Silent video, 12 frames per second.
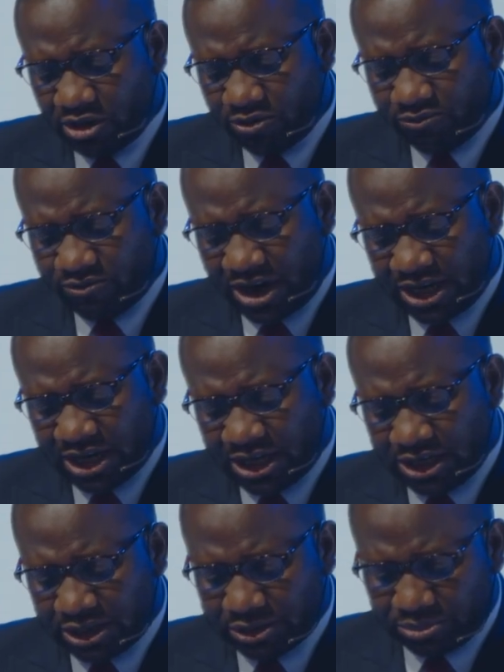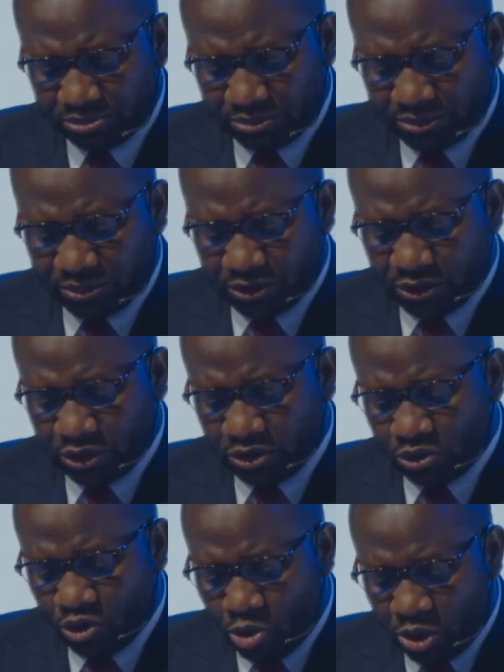Finally,
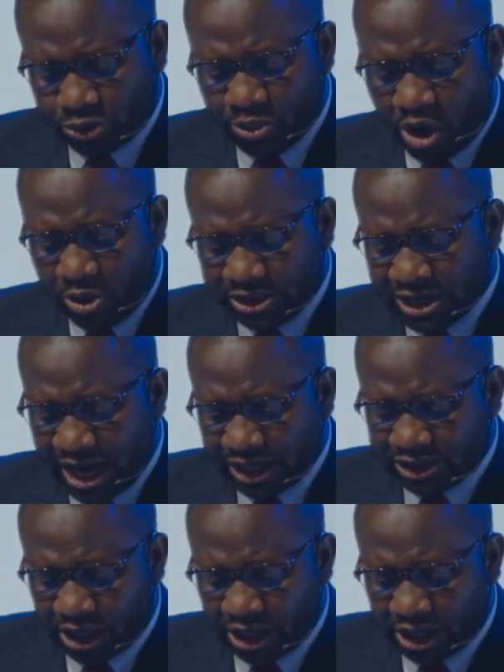we must prioritize